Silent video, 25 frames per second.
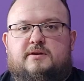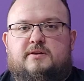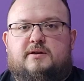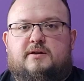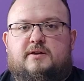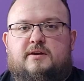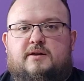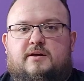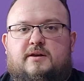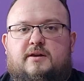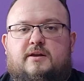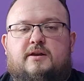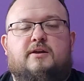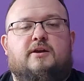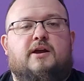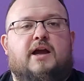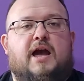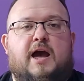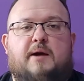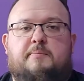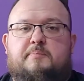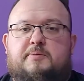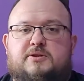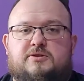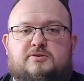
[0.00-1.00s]
It
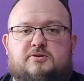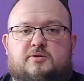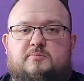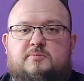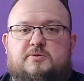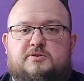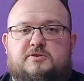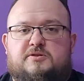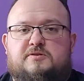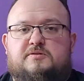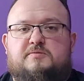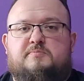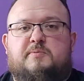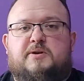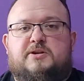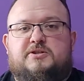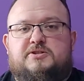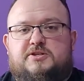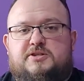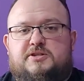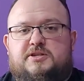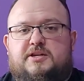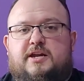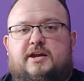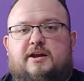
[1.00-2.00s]
happens almost as
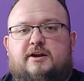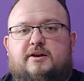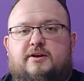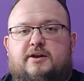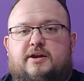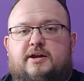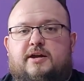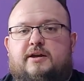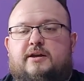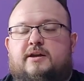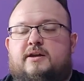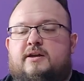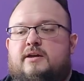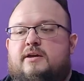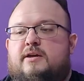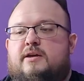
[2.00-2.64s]
much as carrying.